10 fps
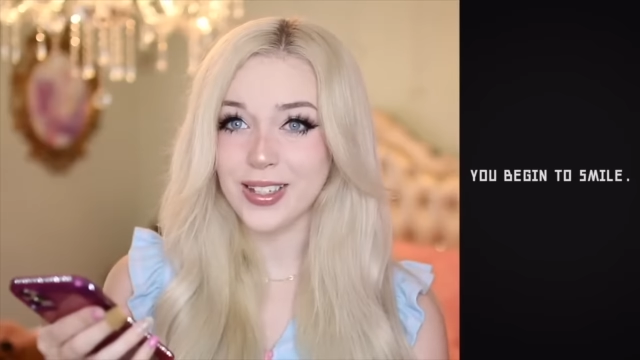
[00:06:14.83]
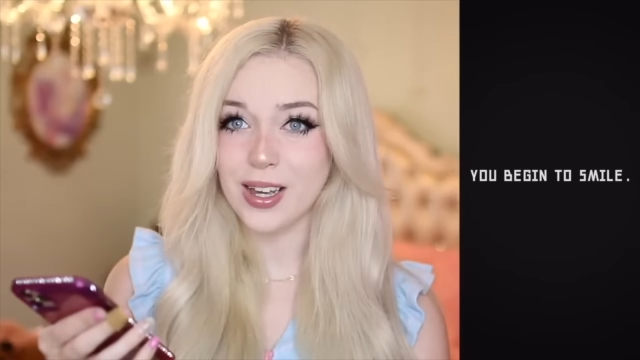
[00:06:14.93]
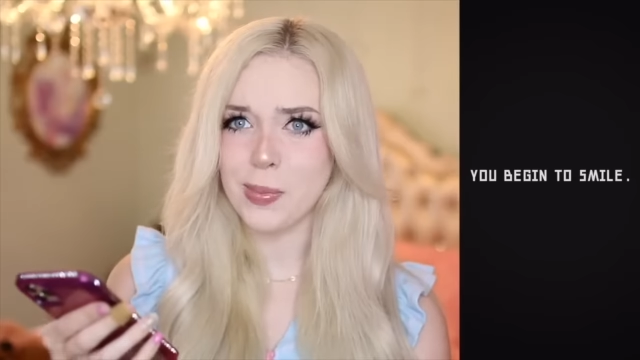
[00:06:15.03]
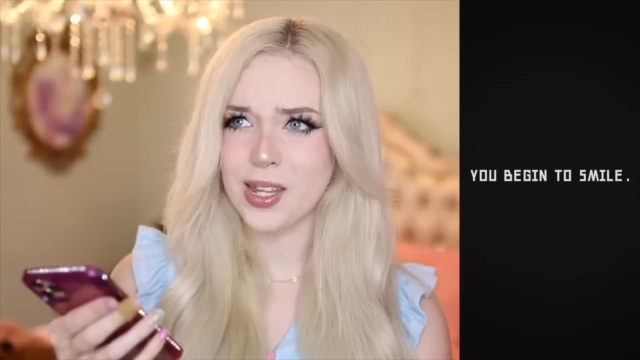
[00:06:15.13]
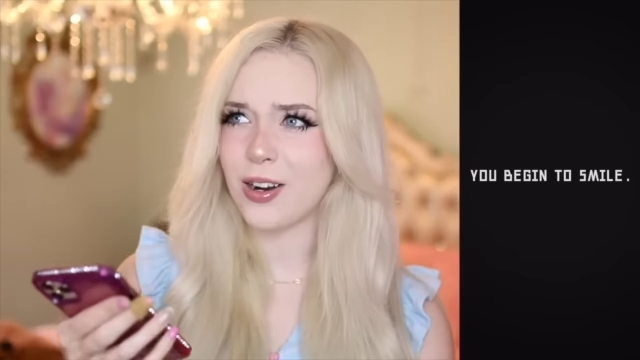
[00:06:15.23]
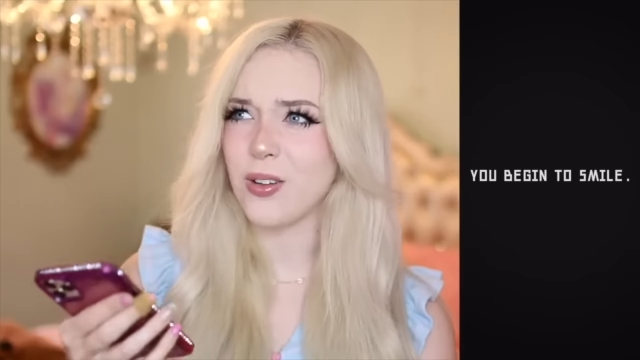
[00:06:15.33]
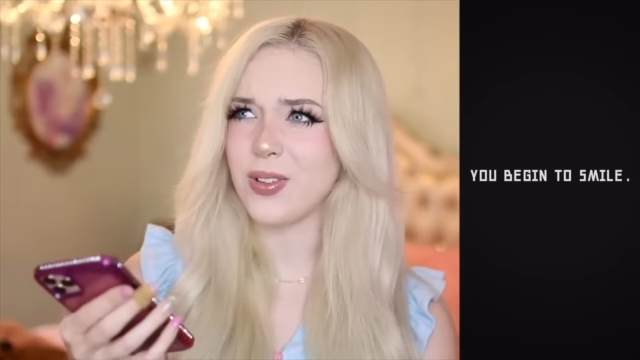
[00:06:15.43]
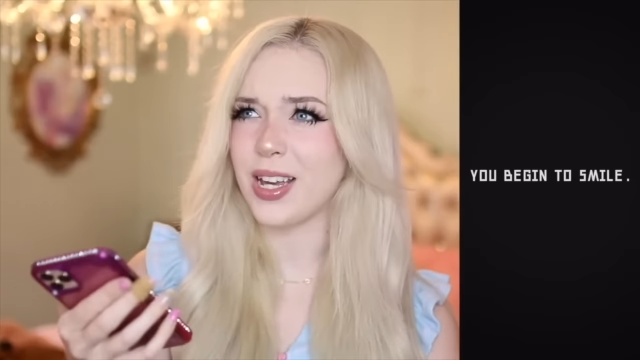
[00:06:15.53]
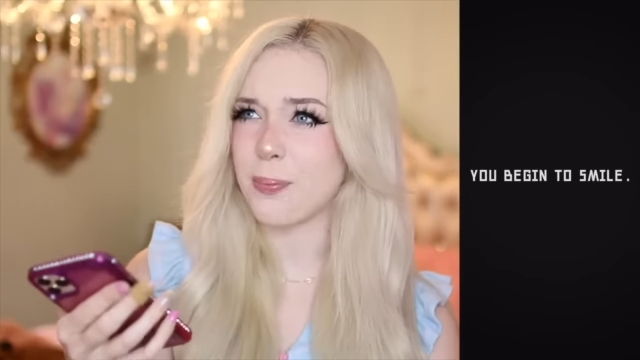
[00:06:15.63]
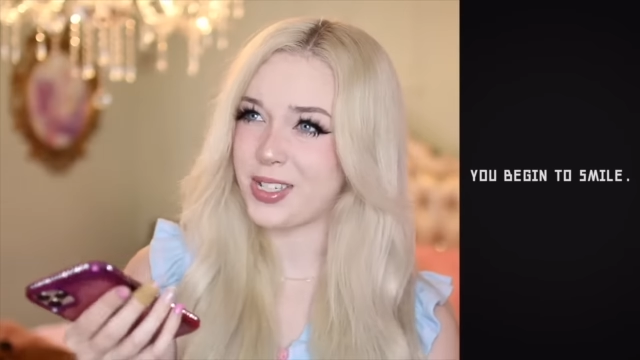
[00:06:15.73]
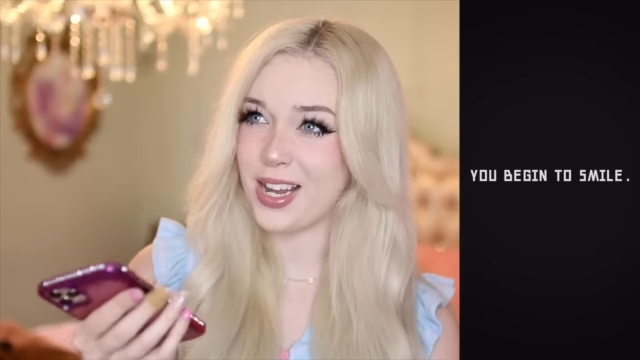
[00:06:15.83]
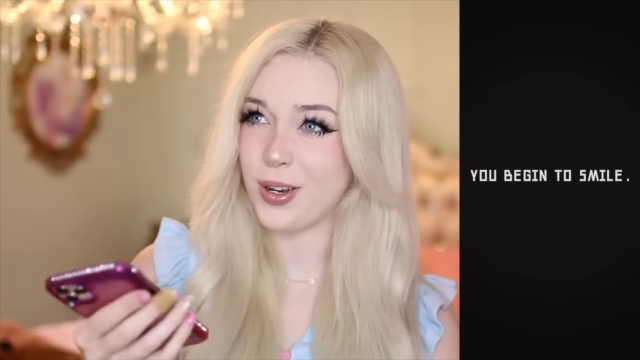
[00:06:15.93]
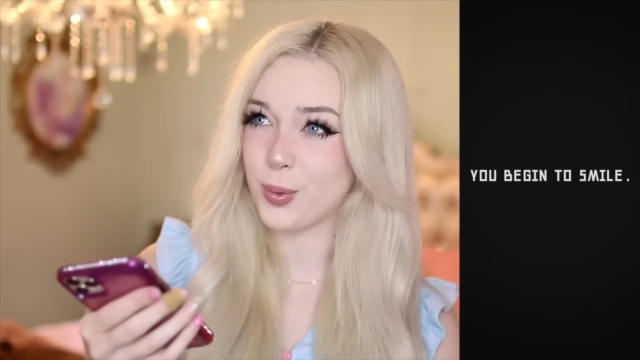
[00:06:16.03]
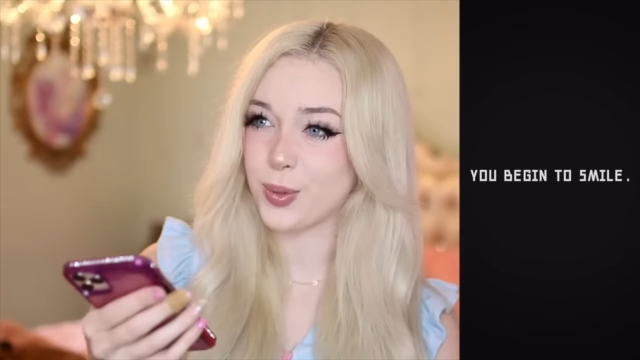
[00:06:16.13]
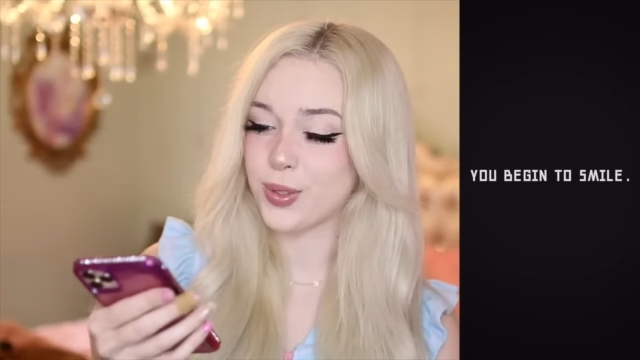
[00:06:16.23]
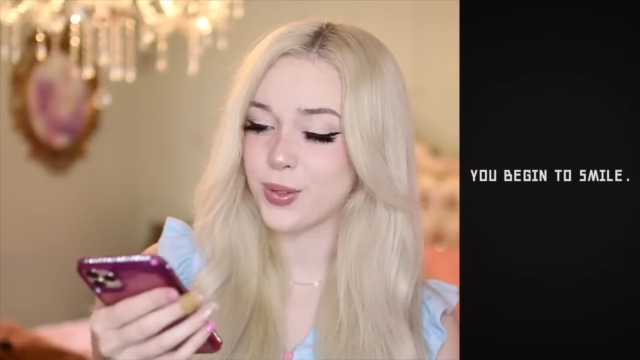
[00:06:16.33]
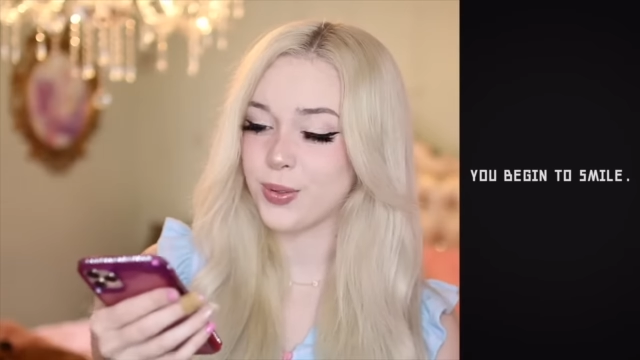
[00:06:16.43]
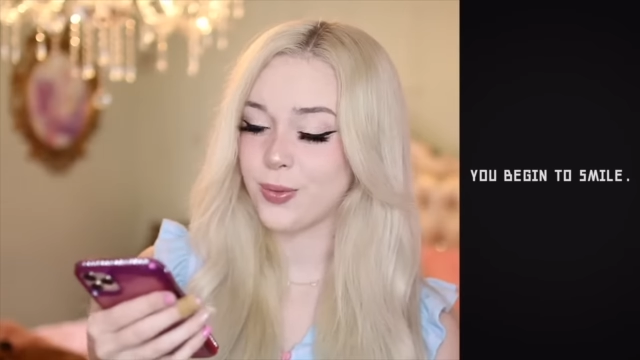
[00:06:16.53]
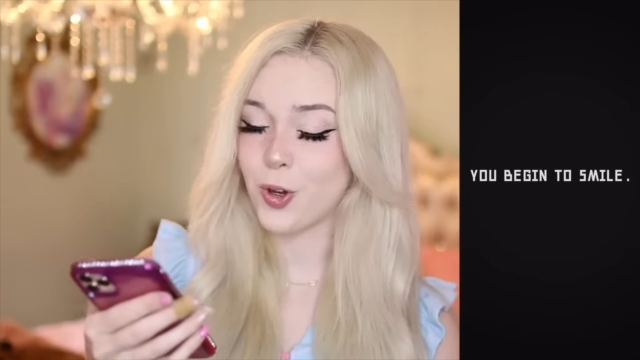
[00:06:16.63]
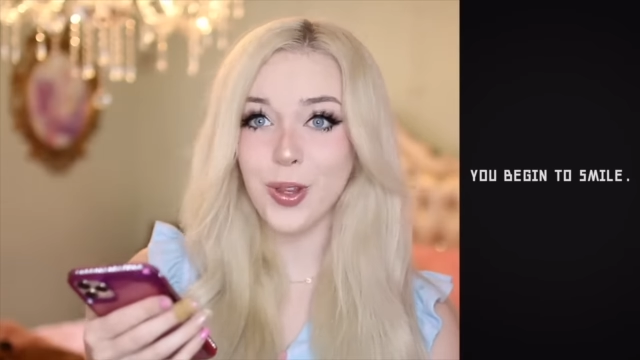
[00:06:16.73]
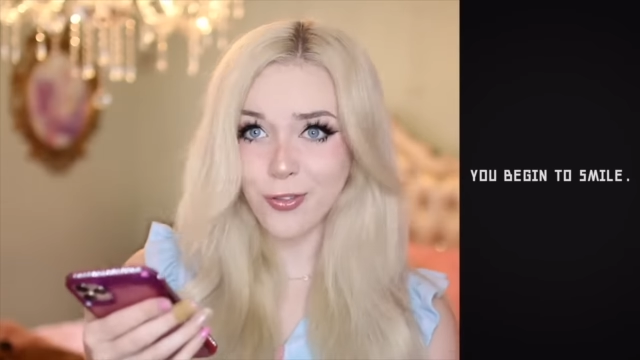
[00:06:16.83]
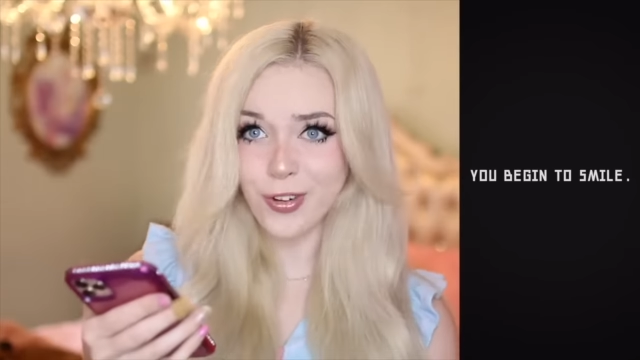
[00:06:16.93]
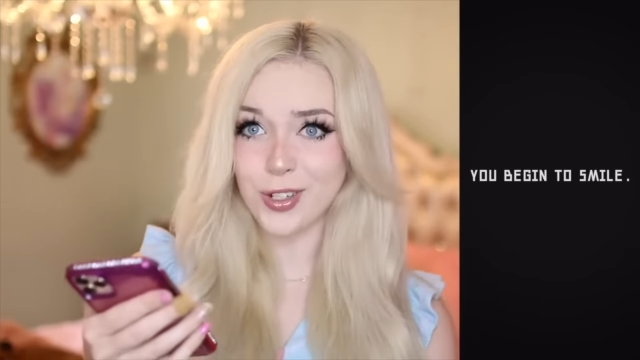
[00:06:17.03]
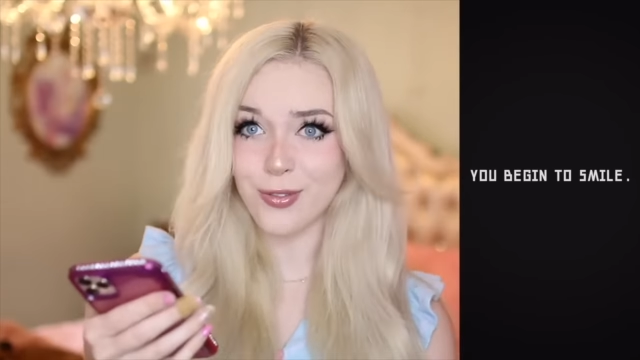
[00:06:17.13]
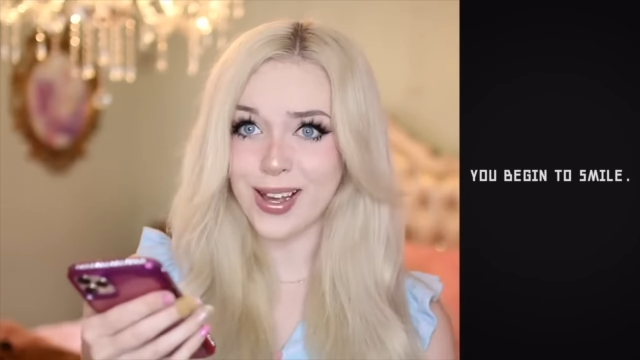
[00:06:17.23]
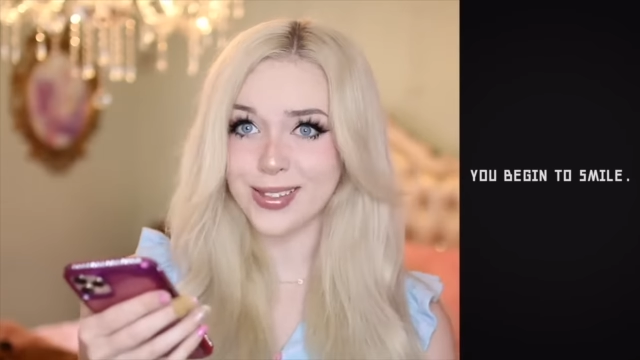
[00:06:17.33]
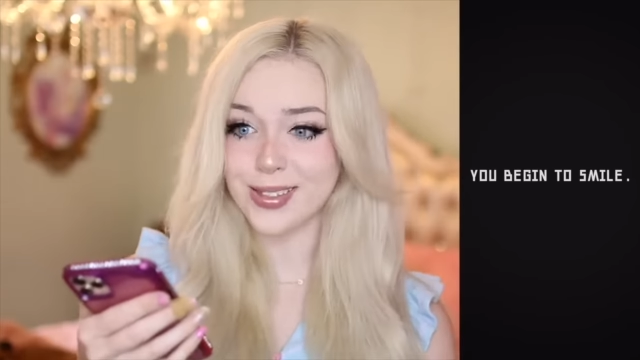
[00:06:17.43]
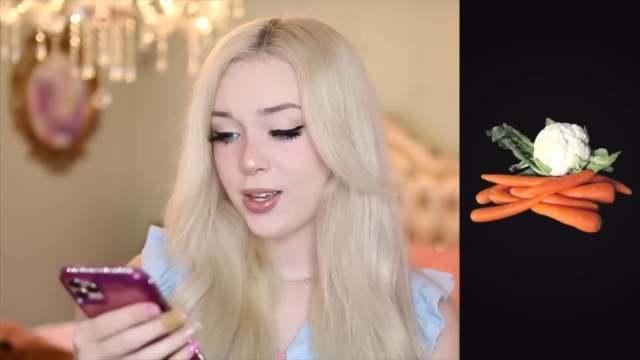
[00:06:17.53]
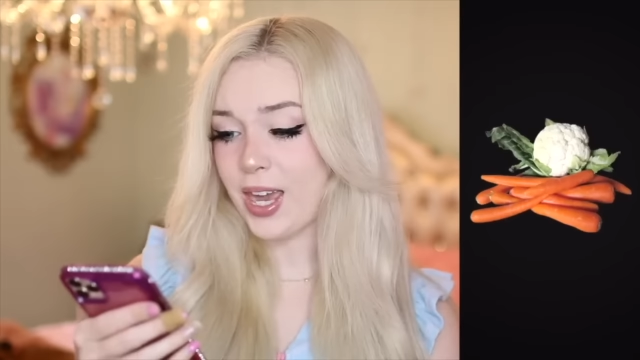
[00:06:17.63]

I mean, I don't even like potatoes. Only French fries.